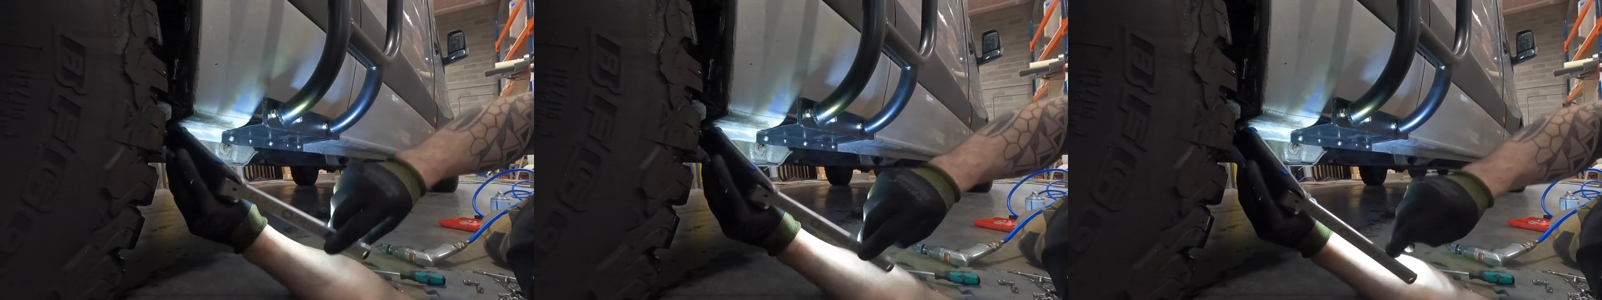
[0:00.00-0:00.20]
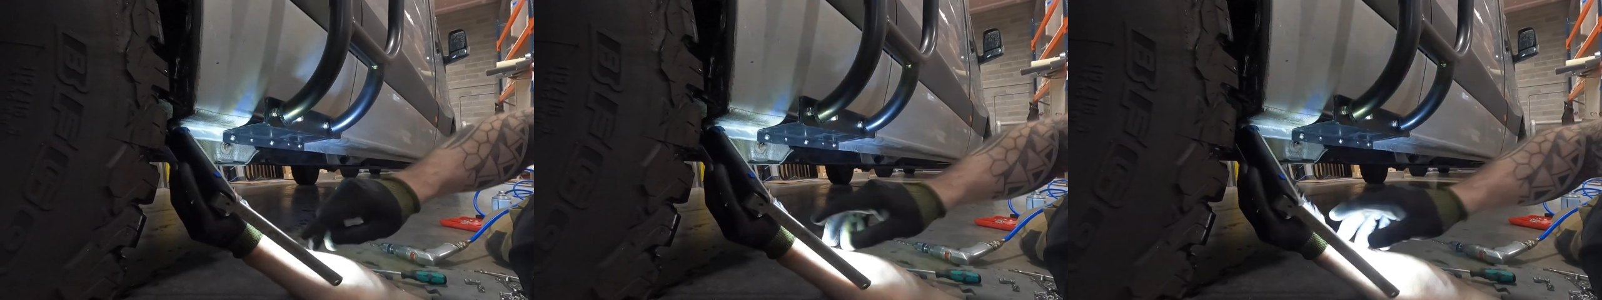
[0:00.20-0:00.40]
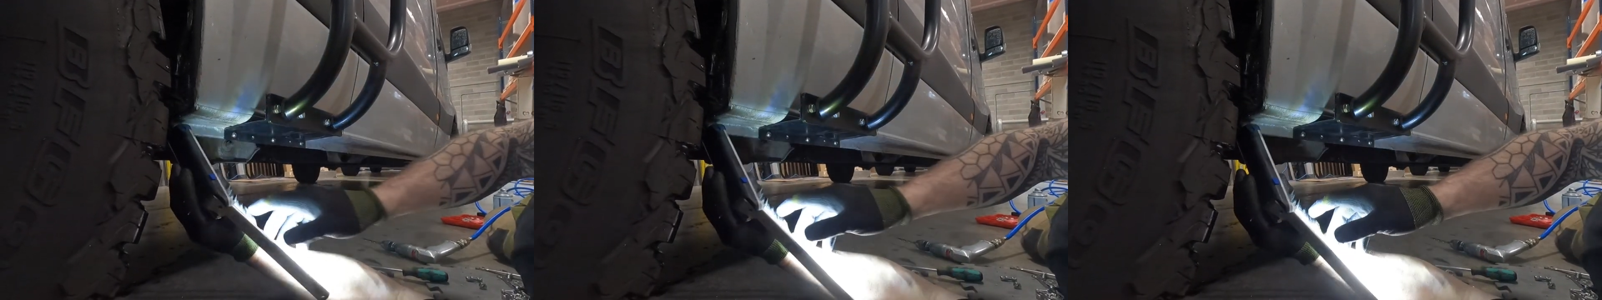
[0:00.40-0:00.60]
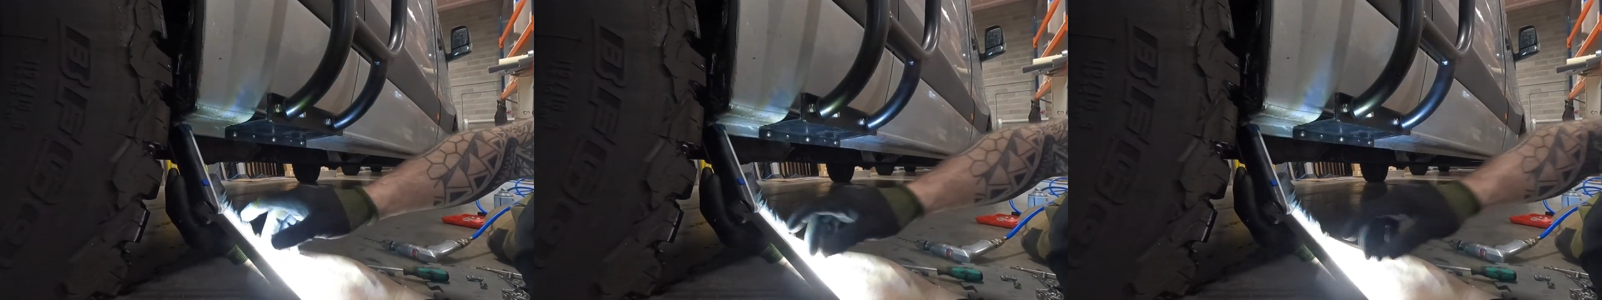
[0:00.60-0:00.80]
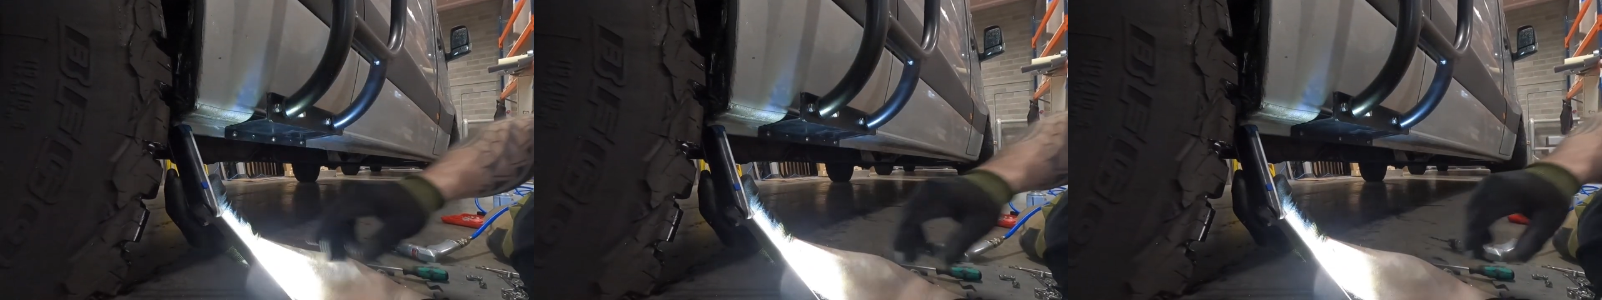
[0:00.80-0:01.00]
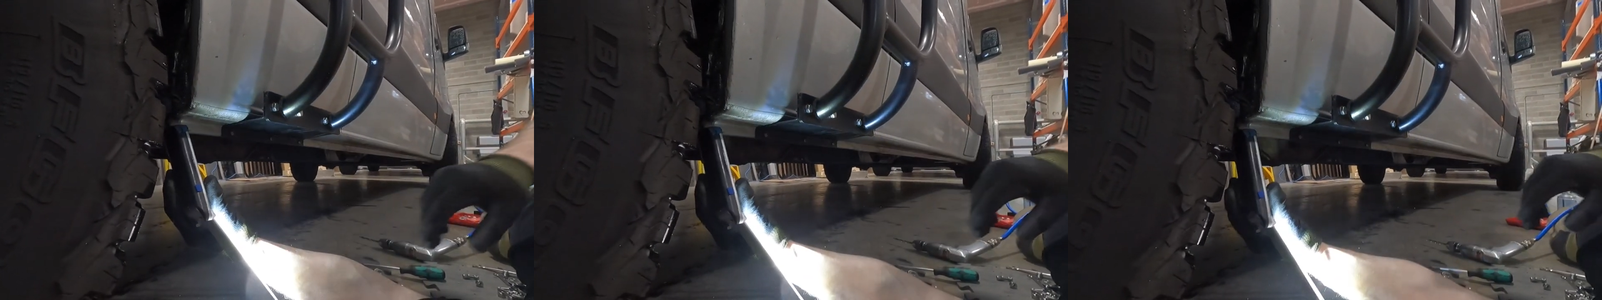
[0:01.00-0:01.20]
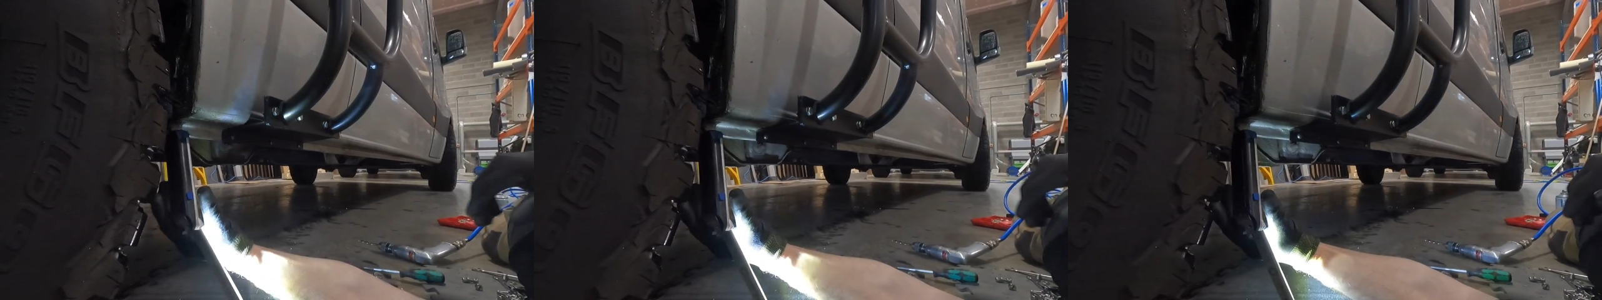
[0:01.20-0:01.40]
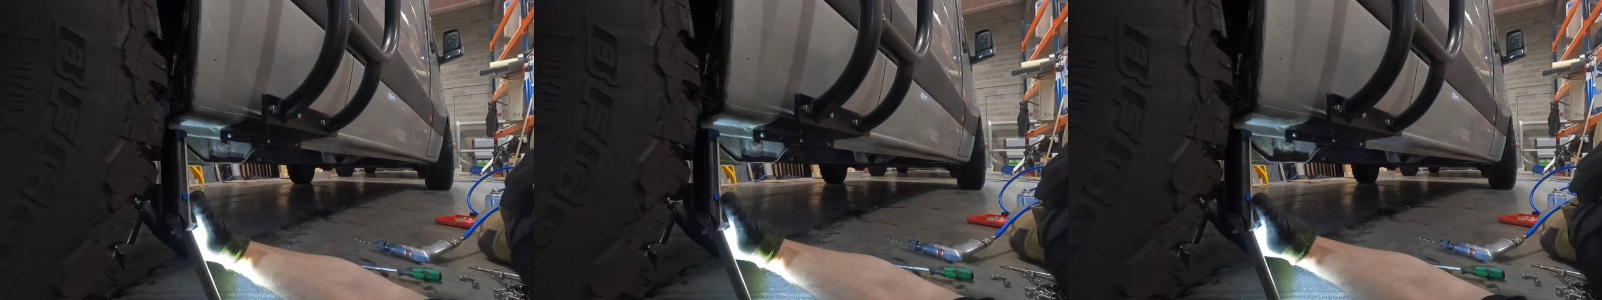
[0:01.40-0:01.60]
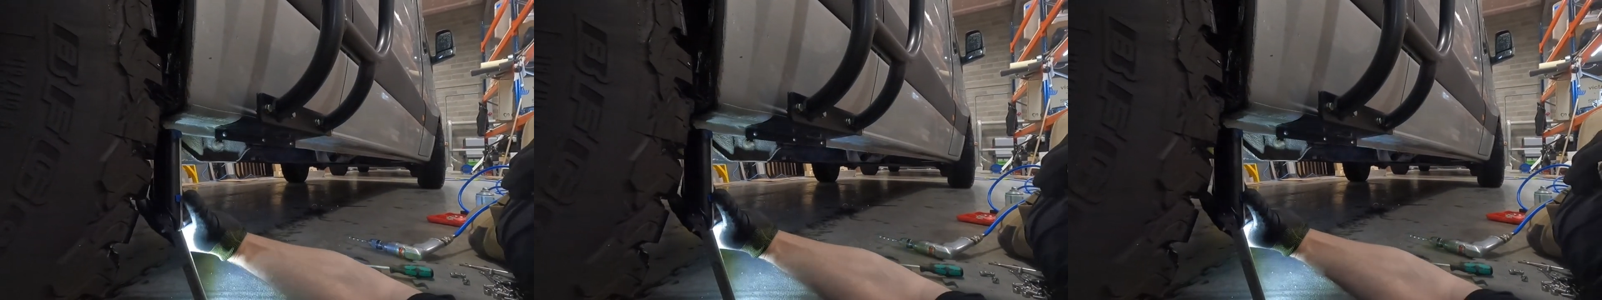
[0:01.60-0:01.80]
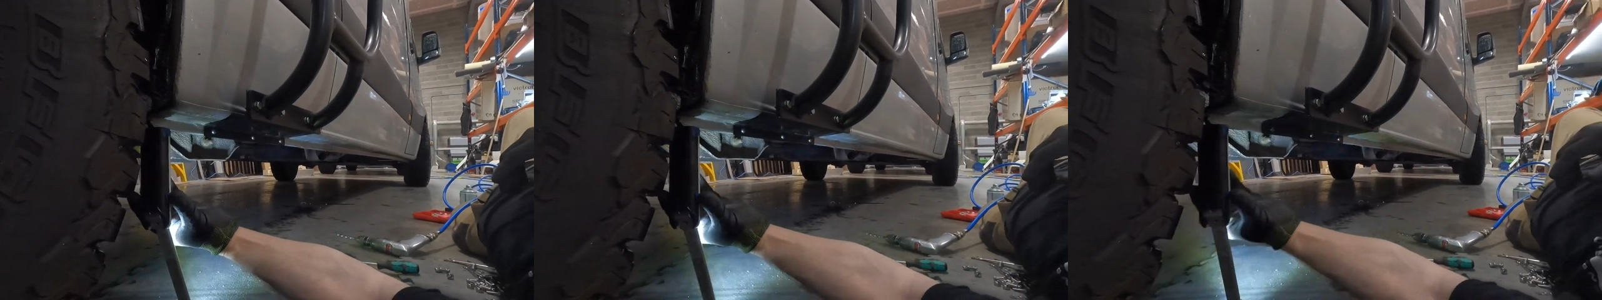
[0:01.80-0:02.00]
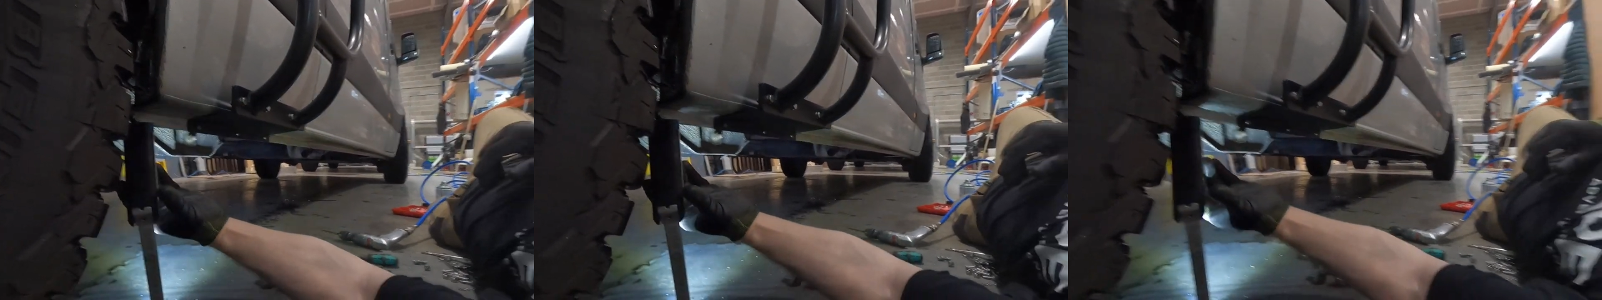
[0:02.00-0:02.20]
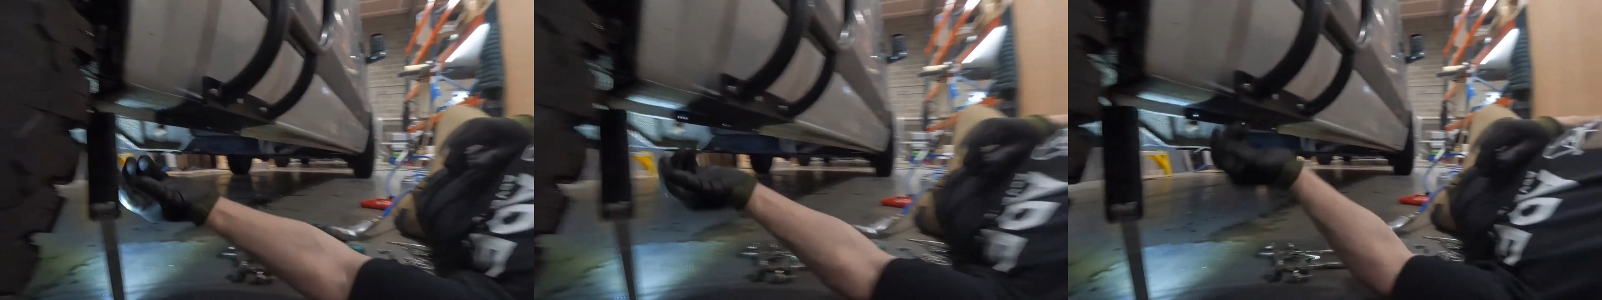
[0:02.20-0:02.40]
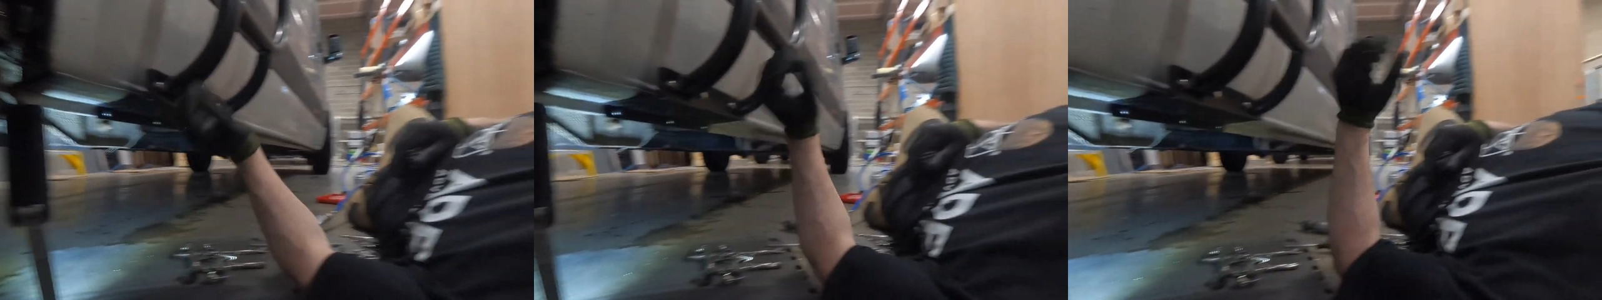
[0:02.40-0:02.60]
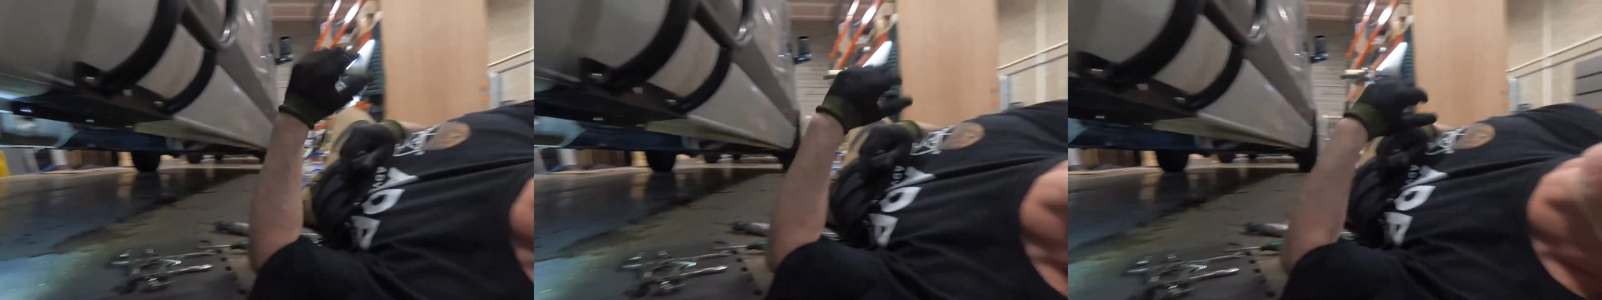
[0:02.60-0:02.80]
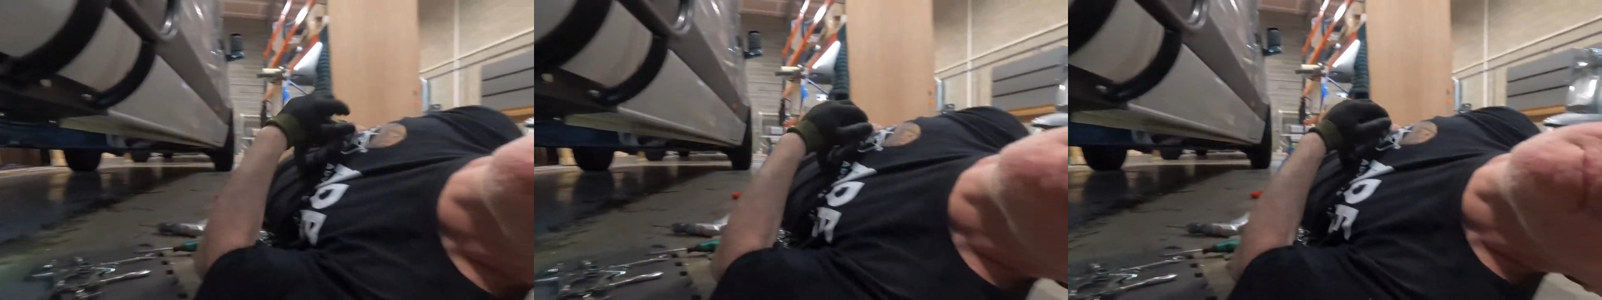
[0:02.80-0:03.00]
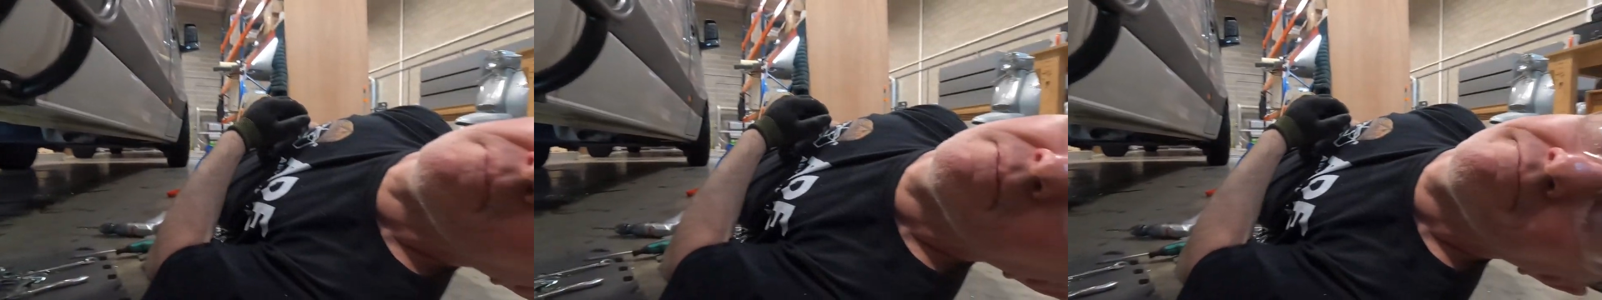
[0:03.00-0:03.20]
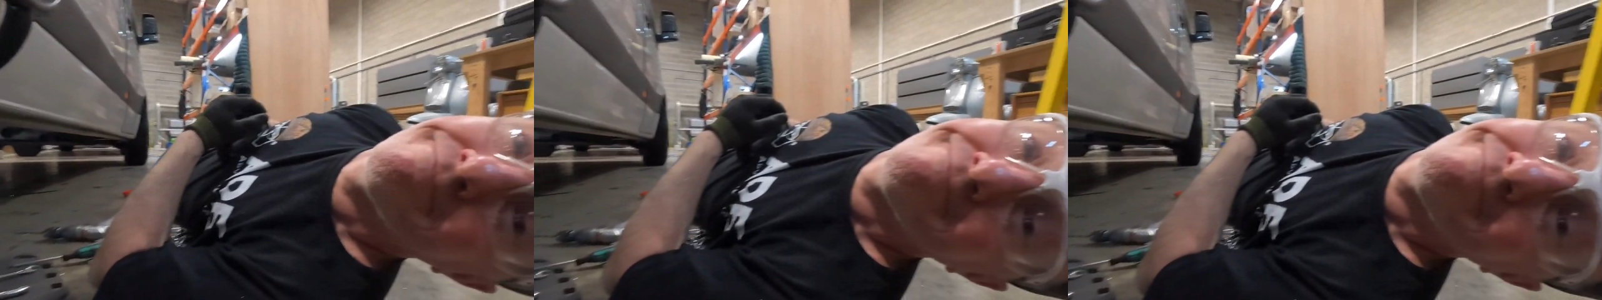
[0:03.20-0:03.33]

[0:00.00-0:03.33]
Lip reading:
(no speaker visible)